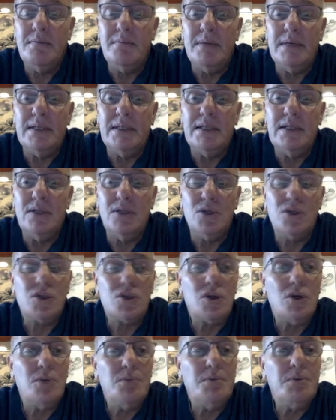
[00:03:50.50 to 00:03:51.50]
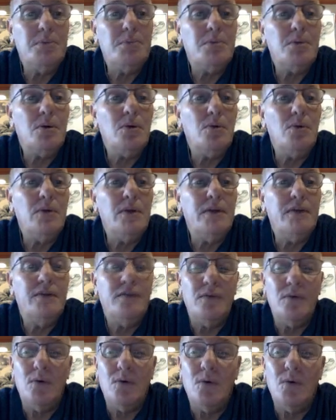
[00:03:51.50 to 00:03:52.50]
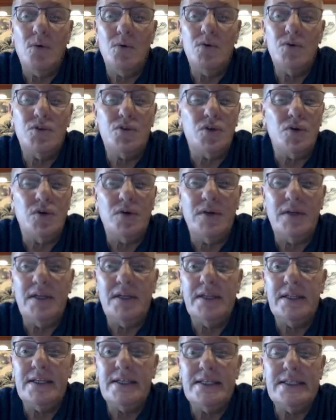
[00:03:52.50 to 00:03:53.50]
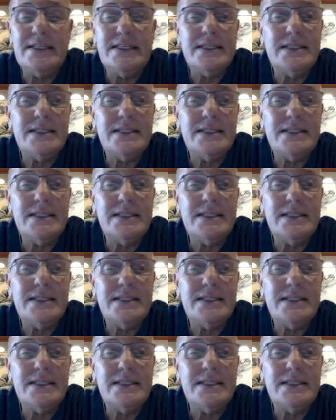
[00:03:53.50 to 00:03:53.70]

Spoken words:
but endoscopic brow lift also need